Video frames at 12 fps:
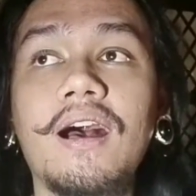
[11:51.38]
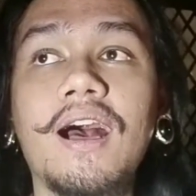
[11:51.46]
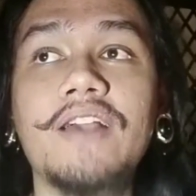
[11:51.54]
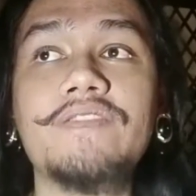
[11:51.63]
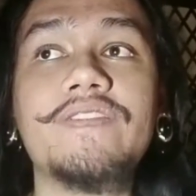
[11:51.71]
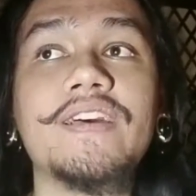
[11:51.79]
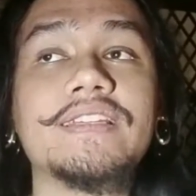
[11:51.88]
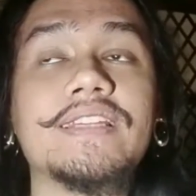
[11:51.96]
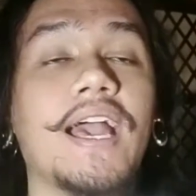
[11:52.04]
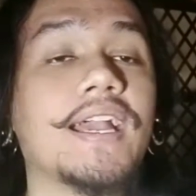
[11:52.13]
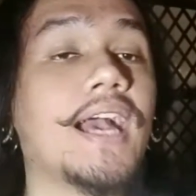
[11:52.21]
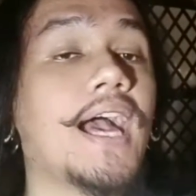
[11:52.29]
I felt
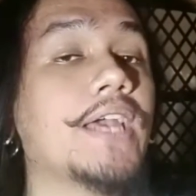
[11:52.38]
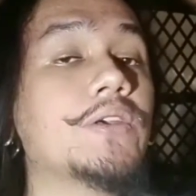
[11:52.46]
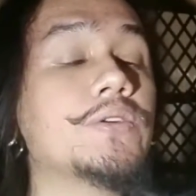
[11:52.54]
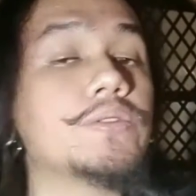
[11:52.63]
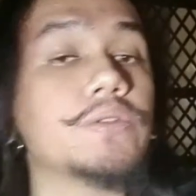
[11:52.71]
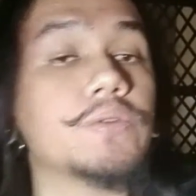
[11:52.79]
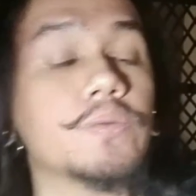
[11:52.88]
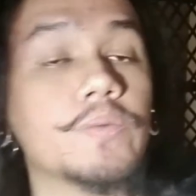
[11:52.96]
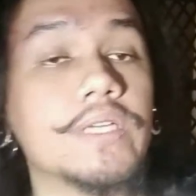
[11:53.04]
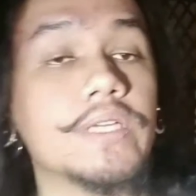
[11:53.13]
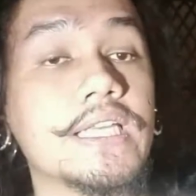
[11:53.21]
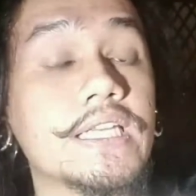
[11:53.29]
like I could
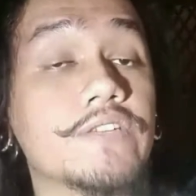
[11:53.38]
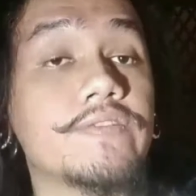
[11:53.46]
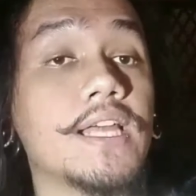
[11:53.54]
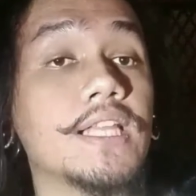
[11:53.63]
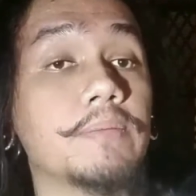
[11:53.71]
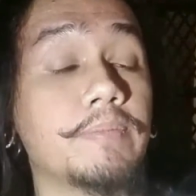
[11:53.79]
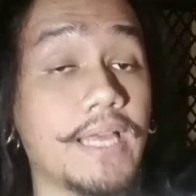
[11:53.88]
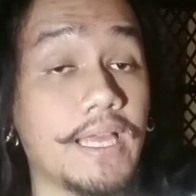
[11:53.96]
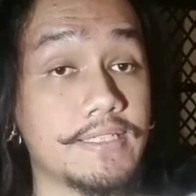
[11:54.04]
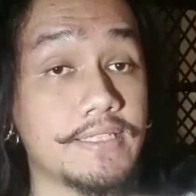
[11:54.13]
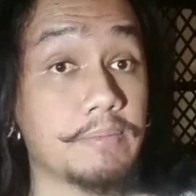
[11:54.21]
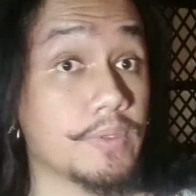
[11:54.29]
really develop
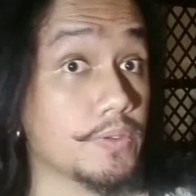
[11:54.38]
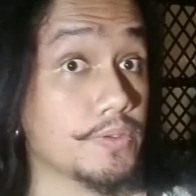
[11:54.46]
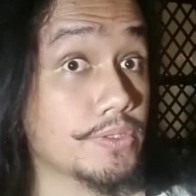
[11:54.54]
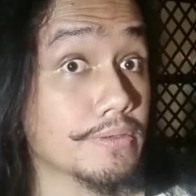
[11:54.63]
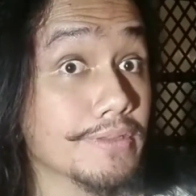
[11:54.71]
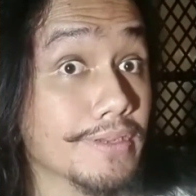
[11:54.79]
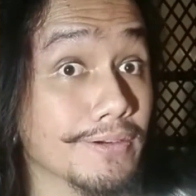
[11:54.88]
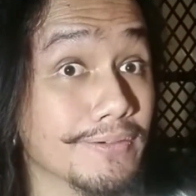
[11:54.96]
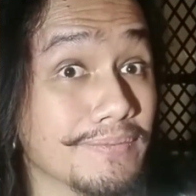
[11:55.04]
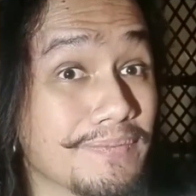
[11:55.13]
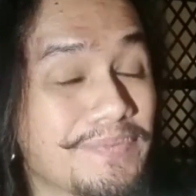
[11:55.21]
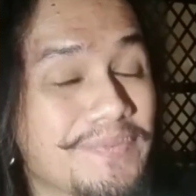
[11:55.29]
as a person there.
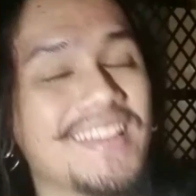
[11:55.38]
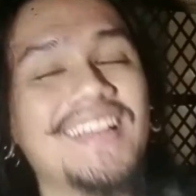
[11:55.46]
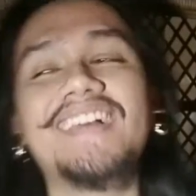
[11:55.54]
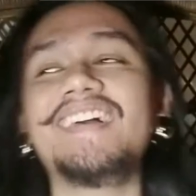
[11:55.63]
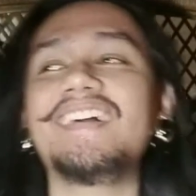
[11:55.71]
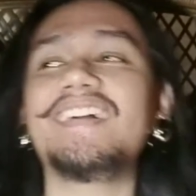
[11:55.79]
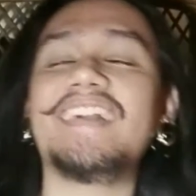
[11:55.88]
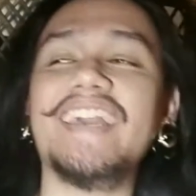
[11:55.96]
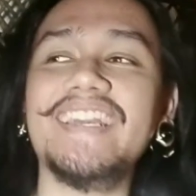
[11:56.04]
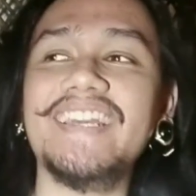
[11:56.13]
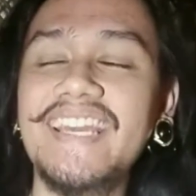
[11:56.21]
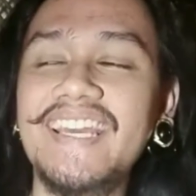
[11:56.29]

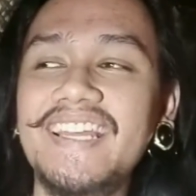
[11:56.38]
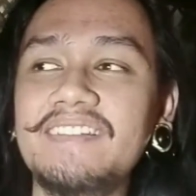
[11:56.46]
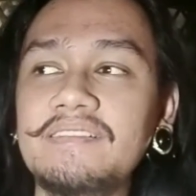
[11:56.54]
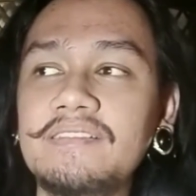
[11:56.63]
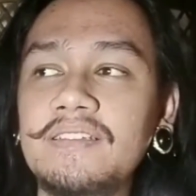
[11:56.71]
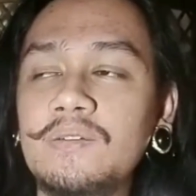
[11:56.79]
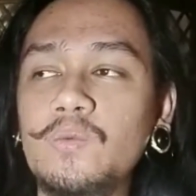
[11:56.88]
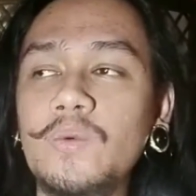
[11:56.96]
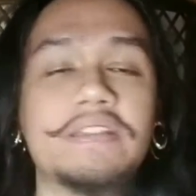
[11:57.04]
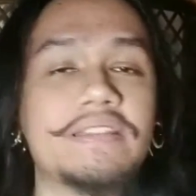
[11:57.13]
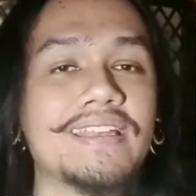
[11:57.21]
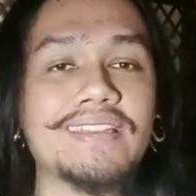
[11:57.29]
And
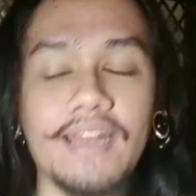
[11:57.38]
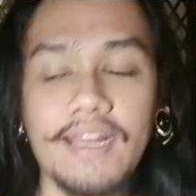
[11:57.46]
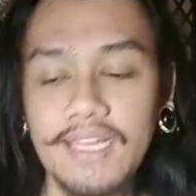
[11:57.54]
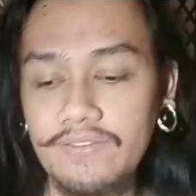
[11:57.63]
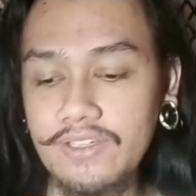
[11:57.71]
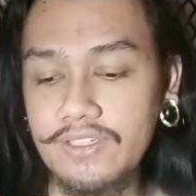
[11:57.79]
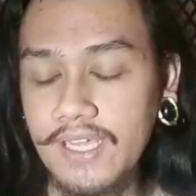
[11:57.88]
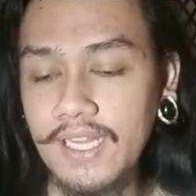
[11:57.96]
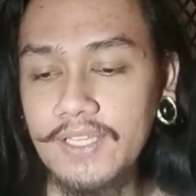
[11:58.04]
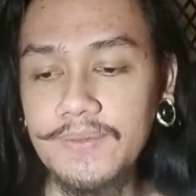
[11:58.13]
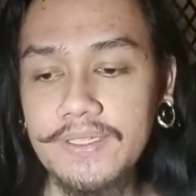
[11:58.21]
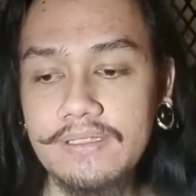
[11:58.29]
one thing that I have to
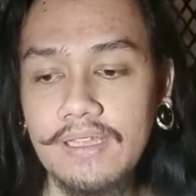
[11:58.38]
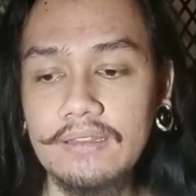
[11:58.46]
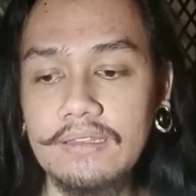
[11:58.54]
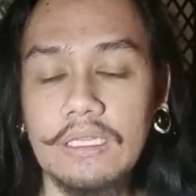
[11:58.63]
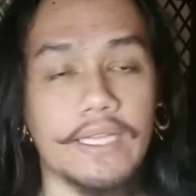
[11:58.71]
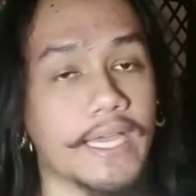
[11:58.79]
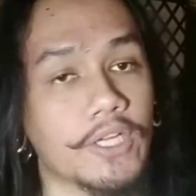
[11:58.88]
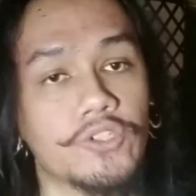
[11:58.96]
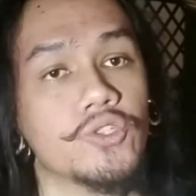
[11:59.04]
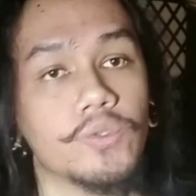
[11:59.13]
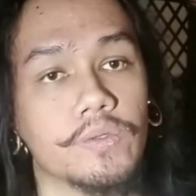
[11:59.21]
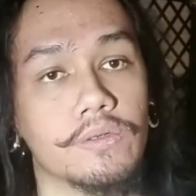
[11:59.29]
tell you is that the
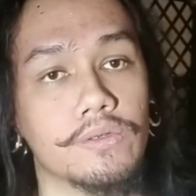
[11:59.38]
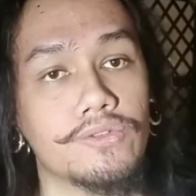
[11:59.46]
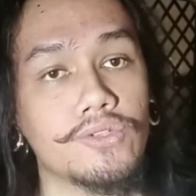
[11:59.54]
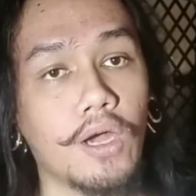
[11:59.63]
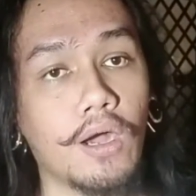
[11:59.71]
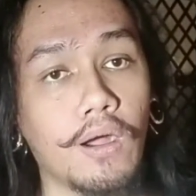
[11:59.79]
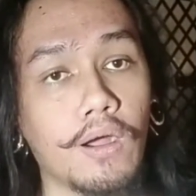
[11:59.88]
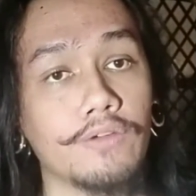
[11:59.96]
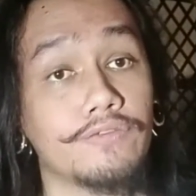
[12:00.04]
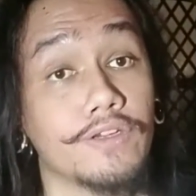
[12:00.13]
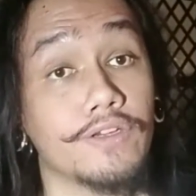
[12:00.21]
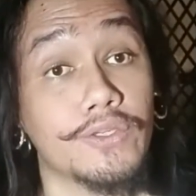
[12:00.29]
lecturers are
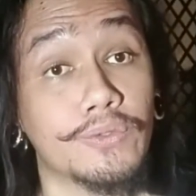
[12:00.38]
very